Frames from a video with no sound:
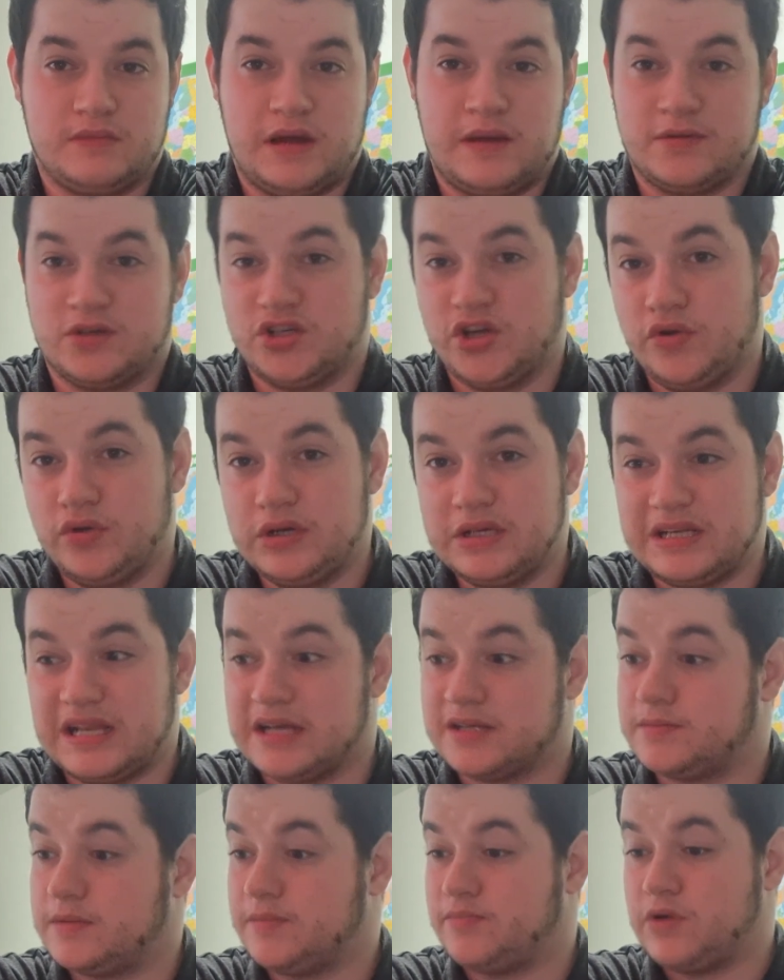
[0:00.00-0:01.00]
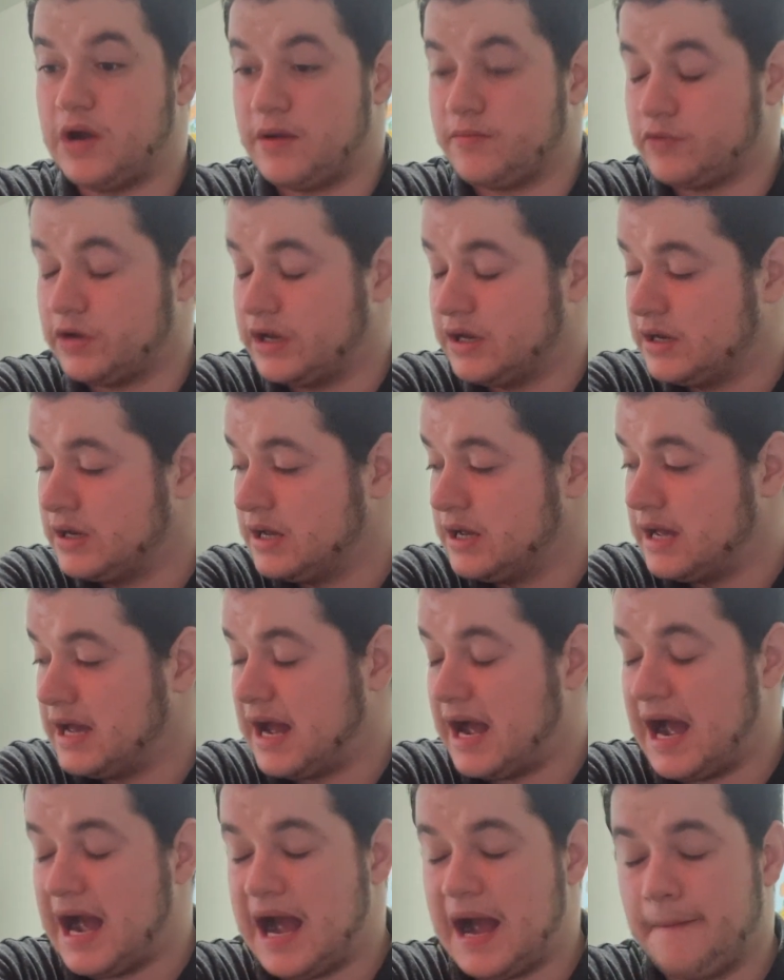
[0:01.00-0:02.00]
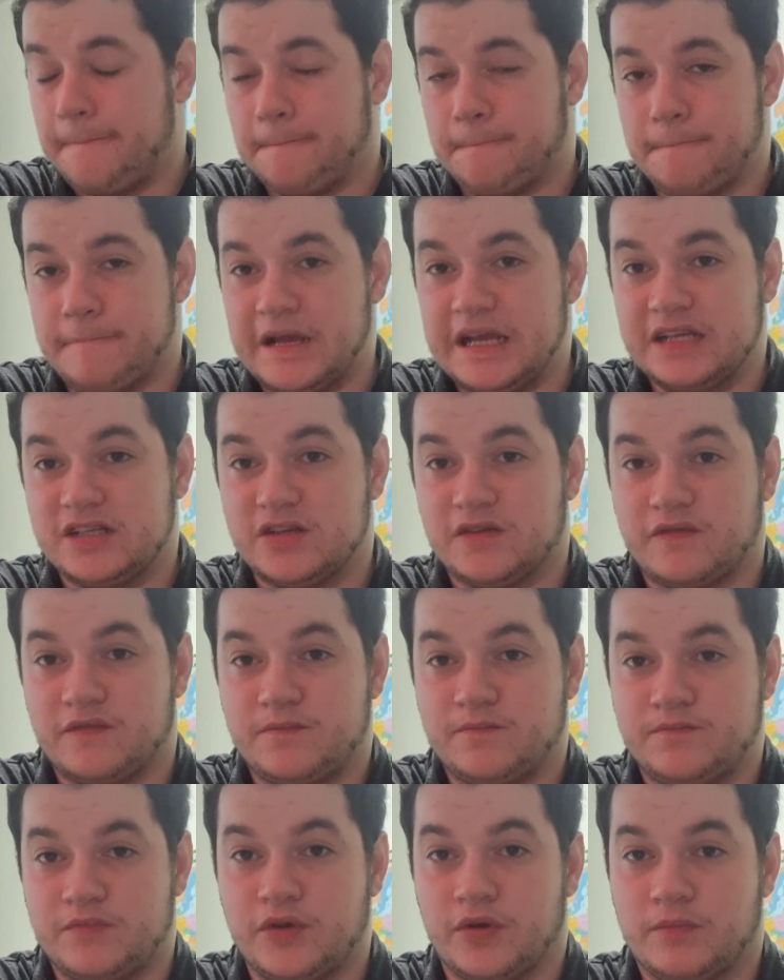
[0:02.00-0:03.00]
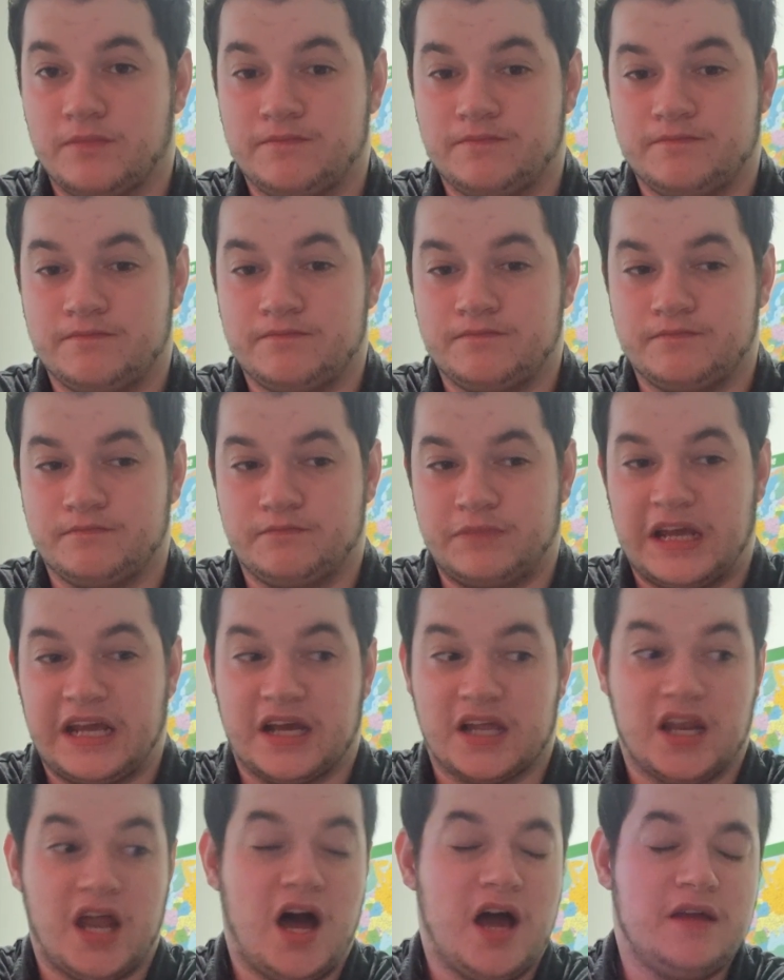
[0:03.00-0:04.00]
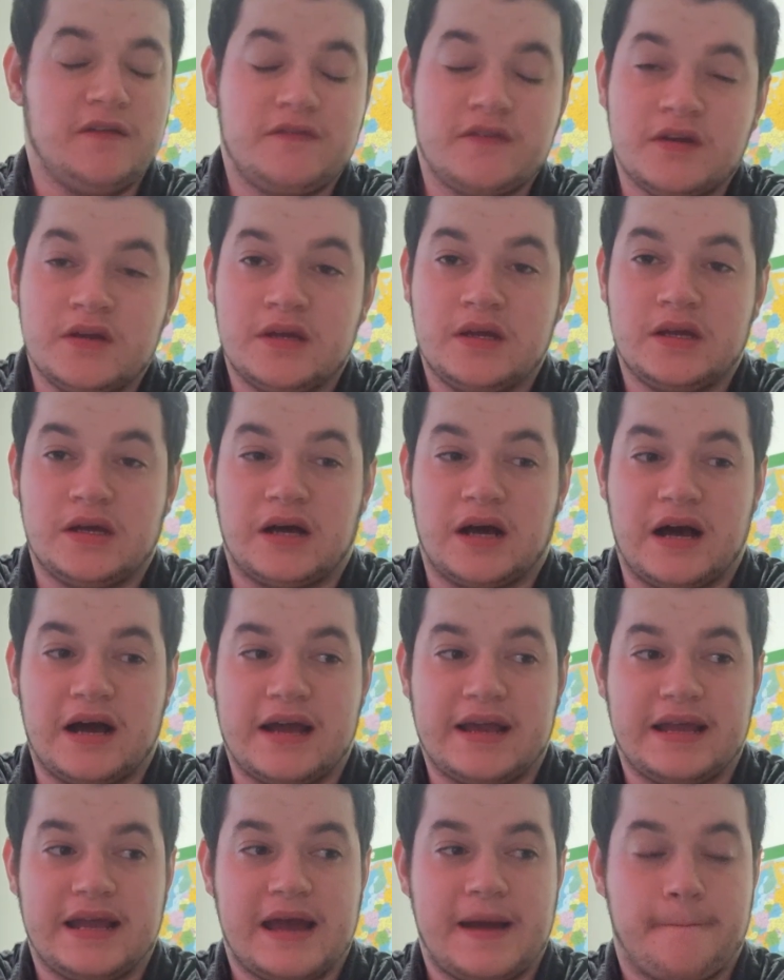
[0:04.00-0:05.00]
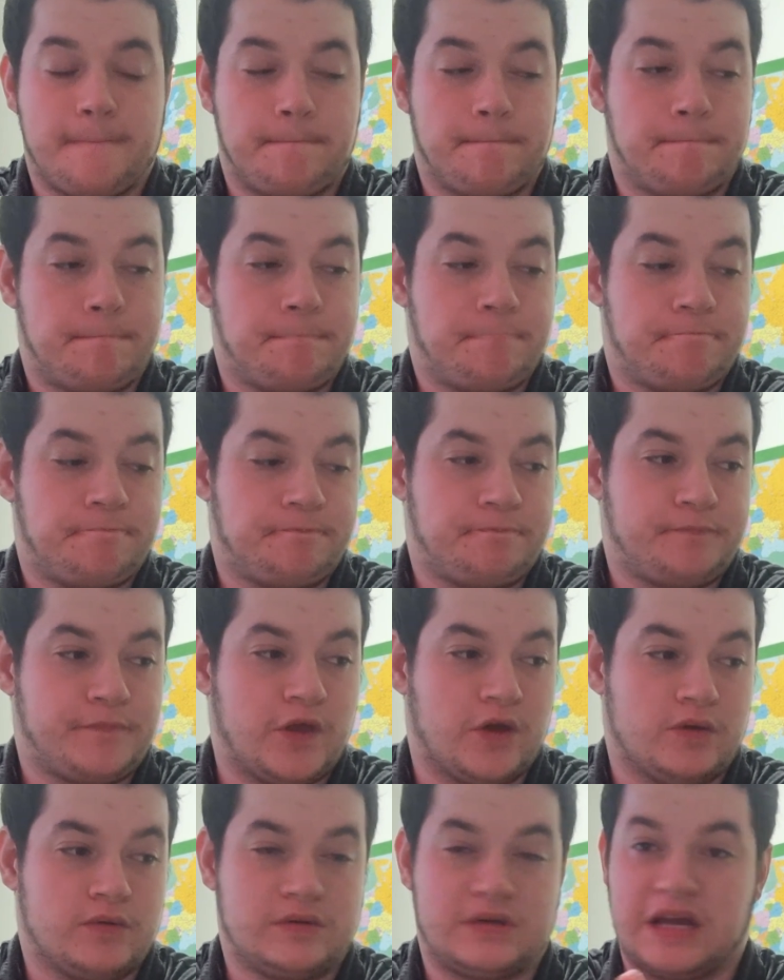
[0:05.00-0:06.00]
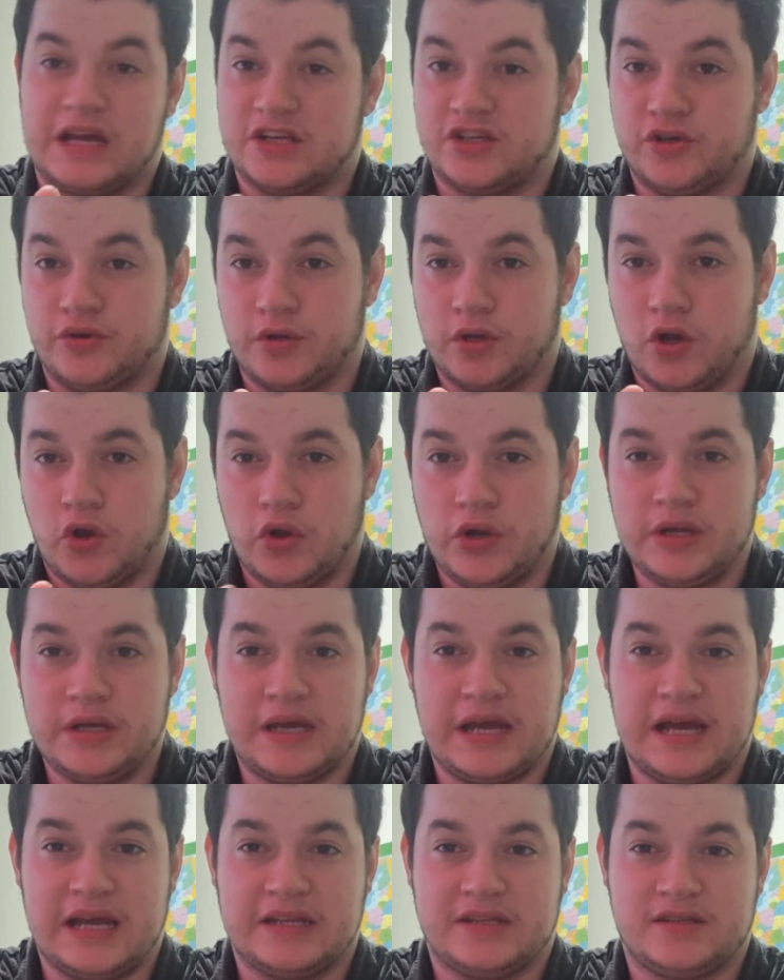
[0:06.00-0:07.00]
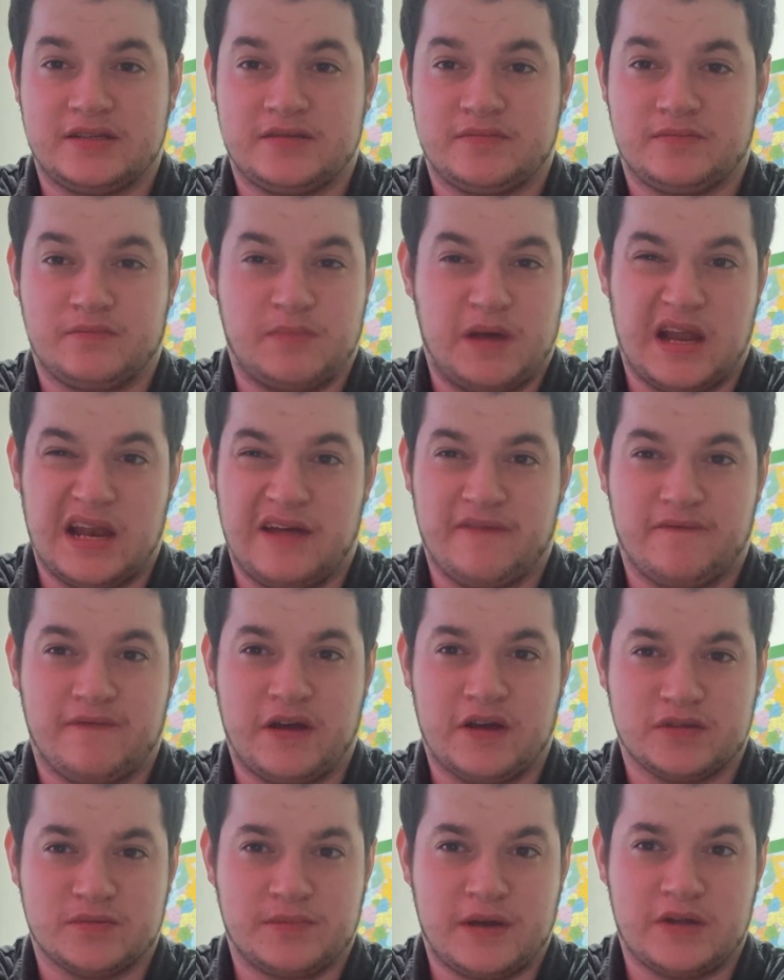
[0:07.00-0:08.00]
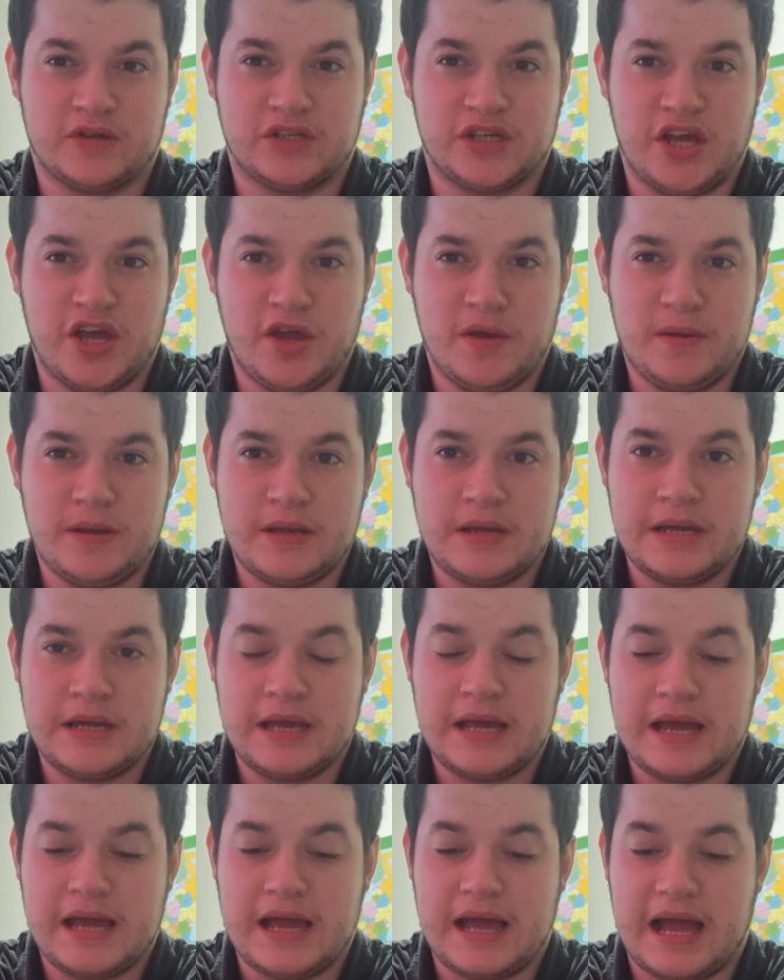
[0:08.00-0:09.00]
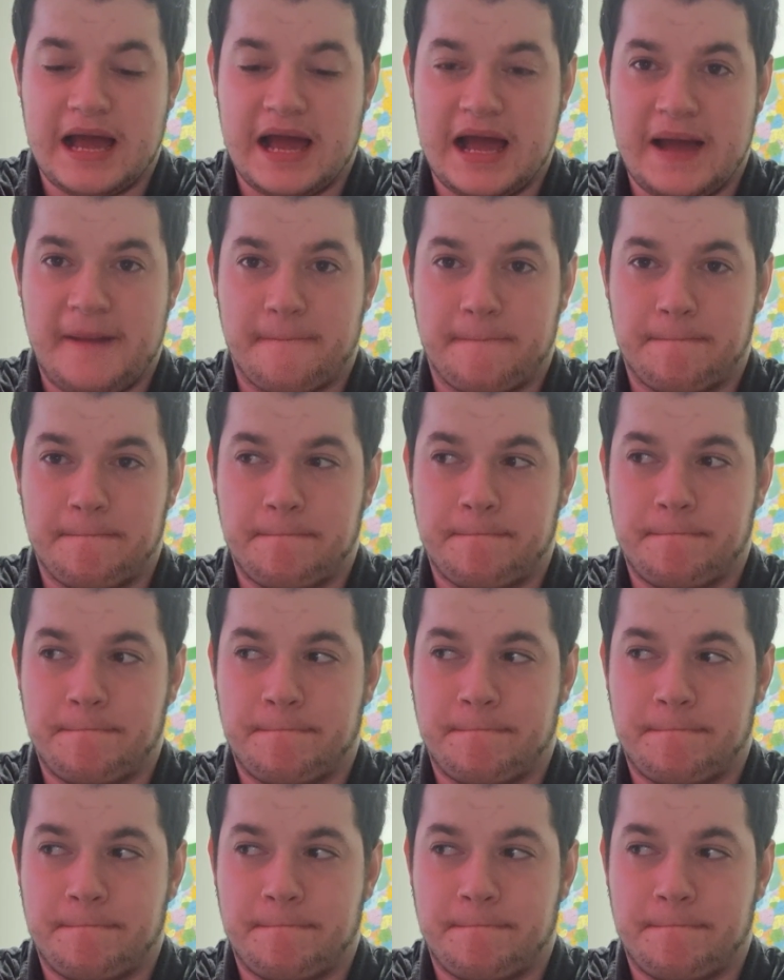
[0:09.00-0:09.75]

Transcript: I'm a student. That's my primary means of, you know, being alive. I you know, get a student loan. It's about £11,000 a year, and